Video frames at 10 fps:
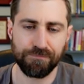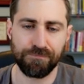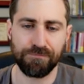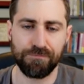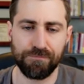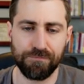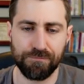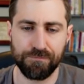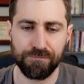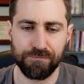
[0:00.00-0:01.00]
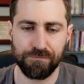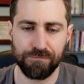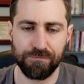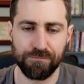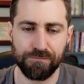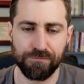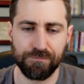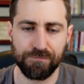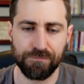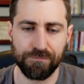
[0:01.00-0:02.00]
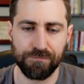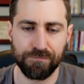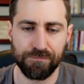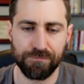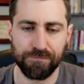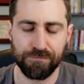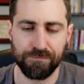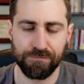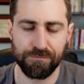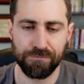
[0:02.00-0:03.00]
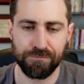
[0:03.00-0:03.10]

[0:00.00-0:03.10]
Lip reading: This person isn't speaking.